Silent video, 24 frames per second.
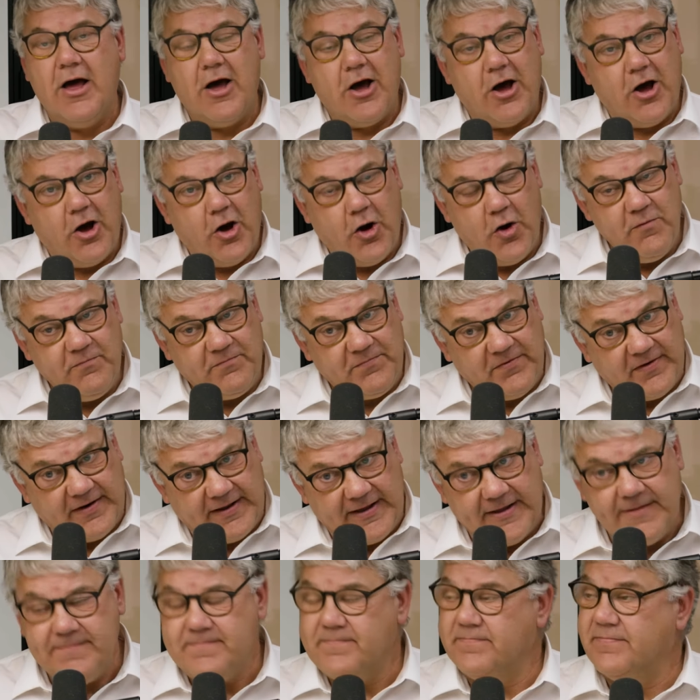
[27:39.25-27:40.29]

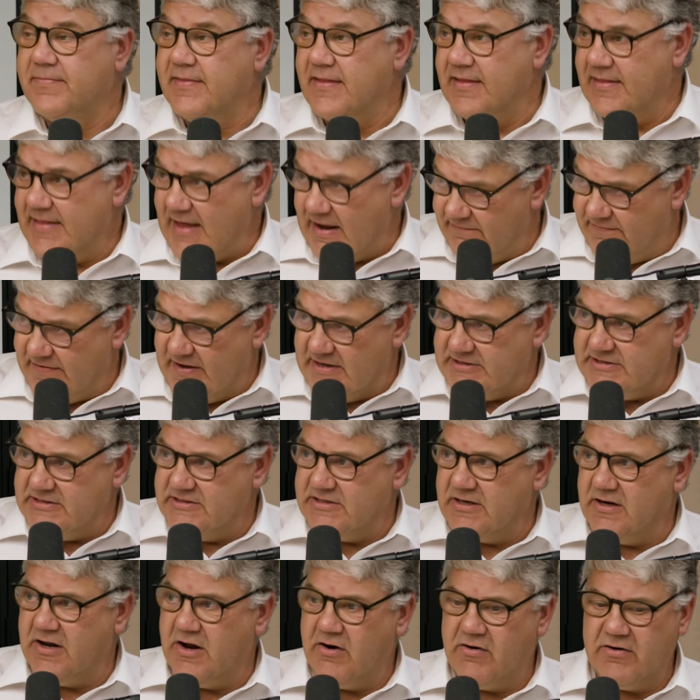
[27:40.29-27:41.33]
Hopefully, that feeds
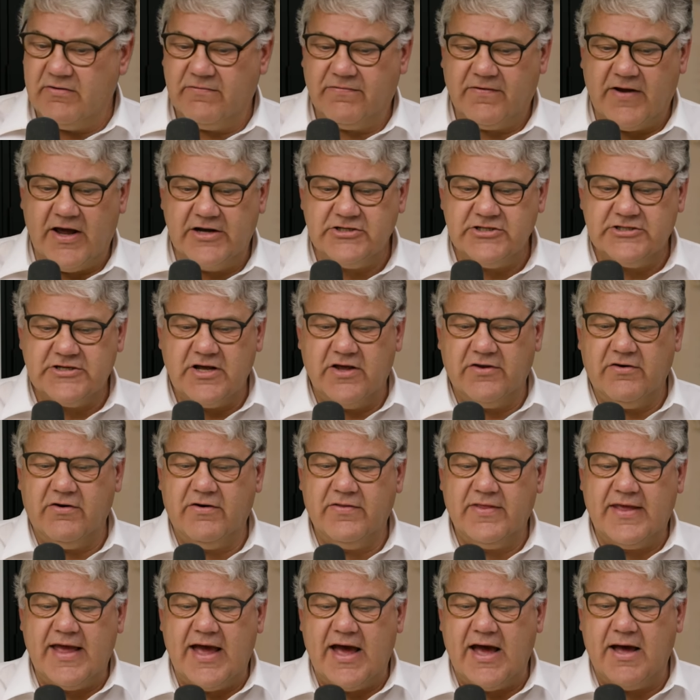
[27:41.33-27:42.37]
into lower inflation. So you're at
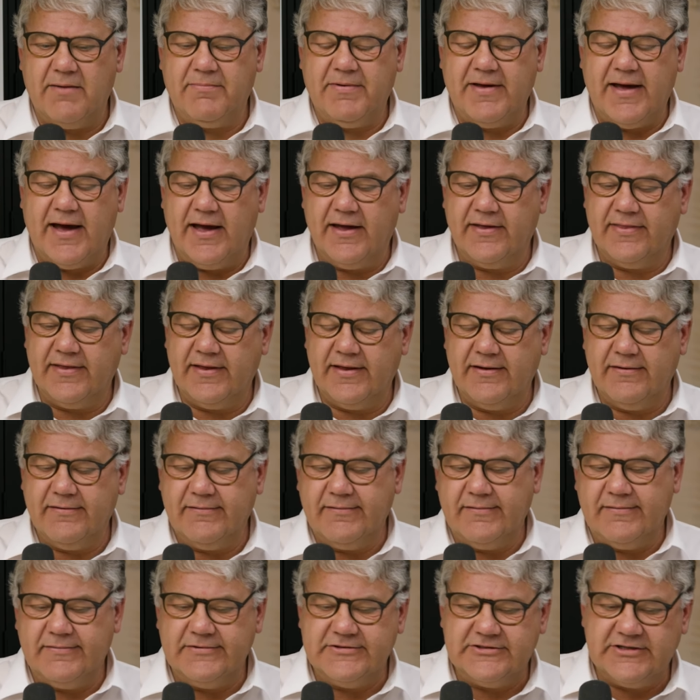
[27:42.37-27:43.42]
the RBA, you're thinking,
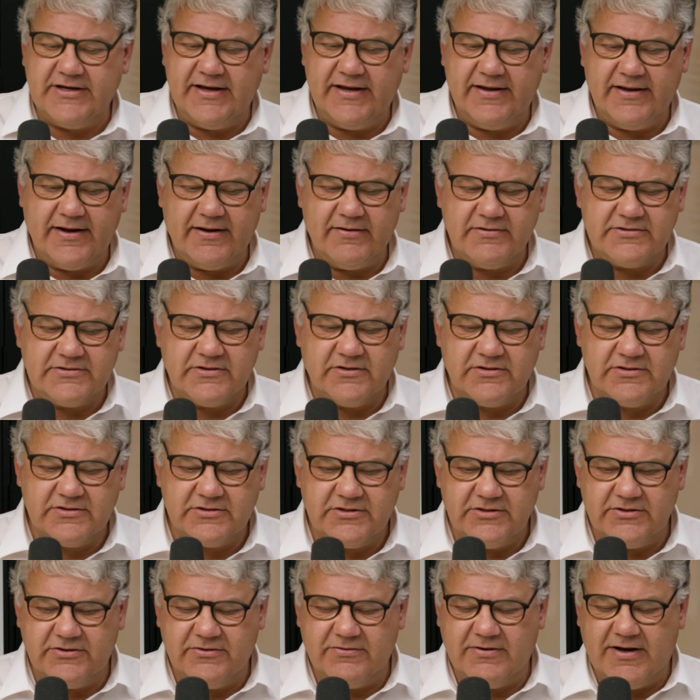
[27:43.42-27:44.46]
oh, gee, you know, it's not
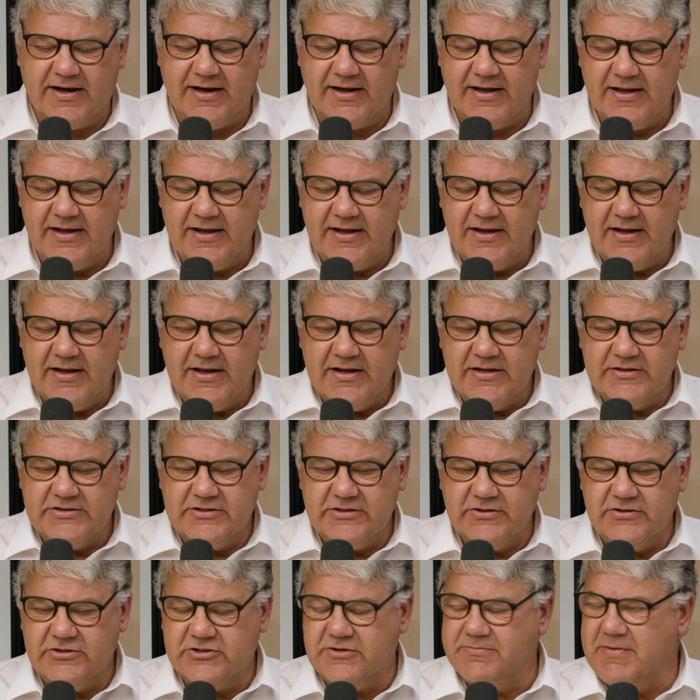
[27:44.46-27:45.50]
too
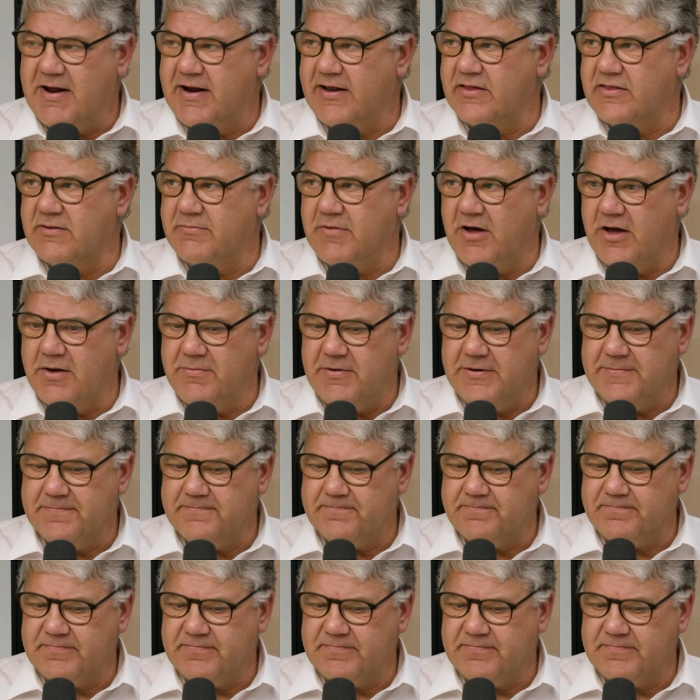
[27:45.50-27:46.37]
dramatic at the moment.